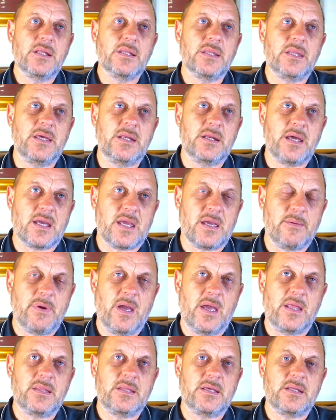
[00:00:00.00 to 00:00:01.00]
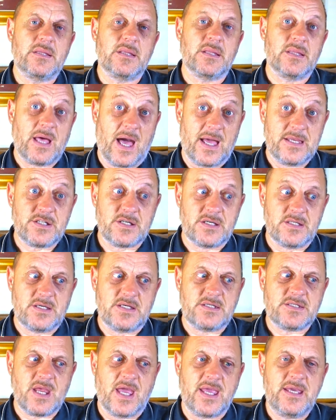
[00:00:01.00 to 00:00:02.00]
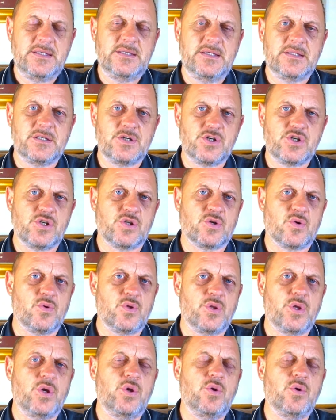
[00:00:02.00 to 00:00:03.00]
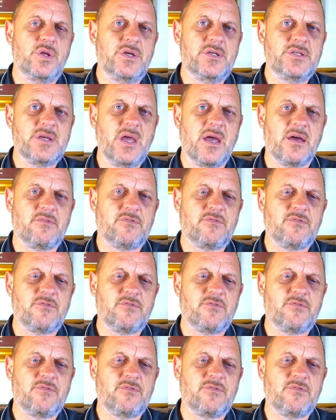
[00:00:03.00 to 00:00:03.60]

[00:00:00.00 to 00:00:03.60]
they recommended and actually decided it should go to UNICEF.